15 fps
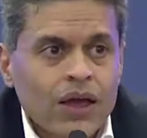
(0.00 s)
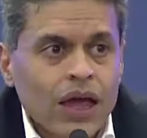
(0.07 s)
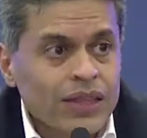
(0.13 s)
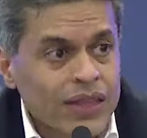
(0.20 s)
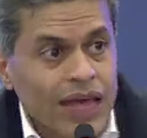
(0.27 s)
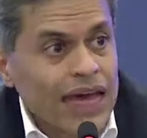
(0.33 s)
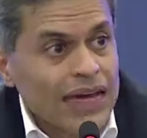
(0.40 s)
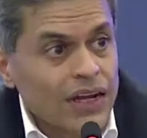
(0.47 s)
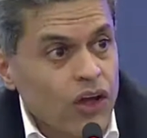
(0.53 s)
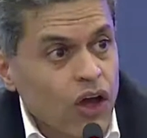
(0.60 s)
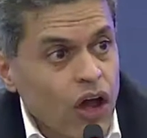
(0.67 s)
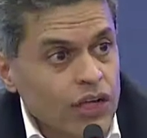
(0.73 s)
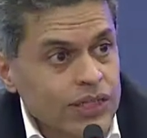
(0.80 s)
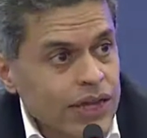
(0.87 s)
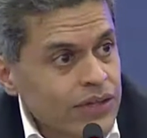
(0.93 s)
And they had a
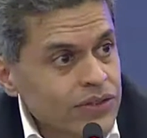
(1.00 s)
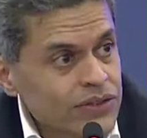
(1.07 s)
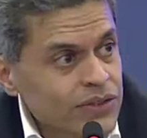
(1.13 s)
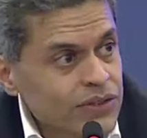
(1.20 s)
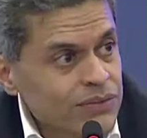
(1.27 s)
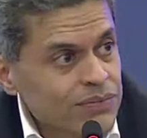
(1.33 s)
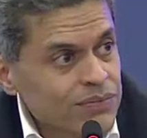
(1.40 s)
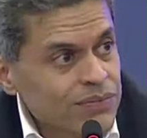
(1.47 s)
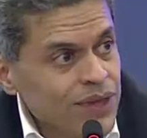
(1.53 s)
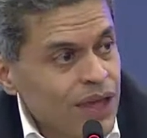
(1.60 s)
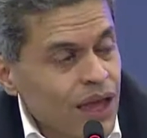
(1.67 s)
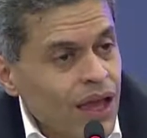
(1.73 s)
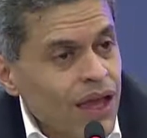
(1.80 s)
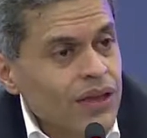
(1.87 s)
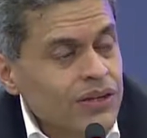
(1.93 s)
contest.
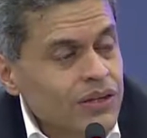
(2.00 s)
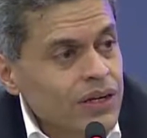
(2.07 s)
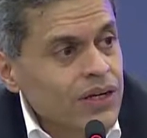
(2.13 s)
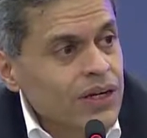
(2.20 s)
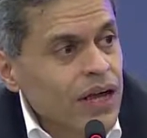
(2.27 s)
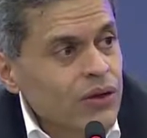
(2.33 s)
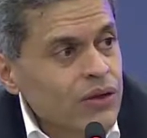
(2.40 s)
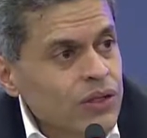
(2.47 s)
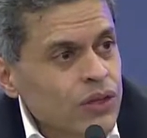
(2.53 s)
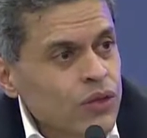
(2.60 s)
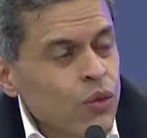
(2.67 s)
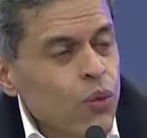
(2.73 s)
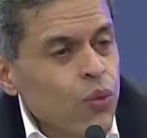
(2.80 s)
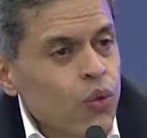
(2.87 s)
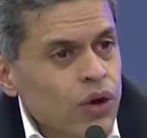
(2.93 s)
And it turned out that
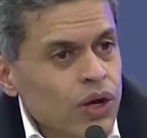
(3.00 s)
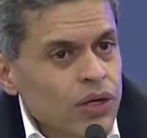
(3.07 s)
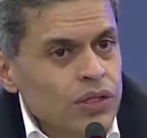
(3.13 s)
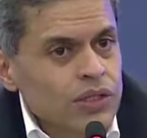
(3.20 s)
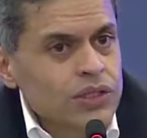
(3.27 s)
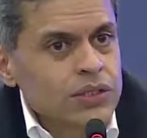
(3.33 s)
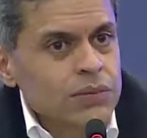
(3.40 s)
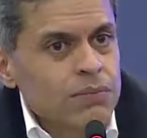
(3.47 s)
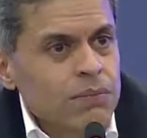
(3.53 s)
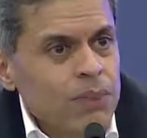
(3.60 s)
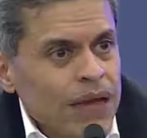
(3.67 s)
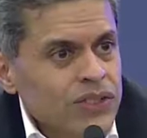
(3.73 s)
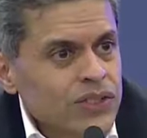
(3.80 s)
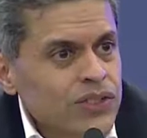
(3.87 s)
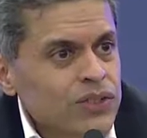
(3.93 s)
the world's
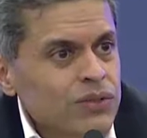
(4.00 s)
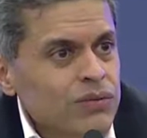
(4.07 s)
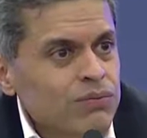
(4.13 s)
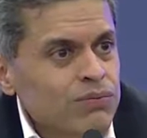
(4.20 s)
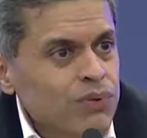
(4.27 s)
best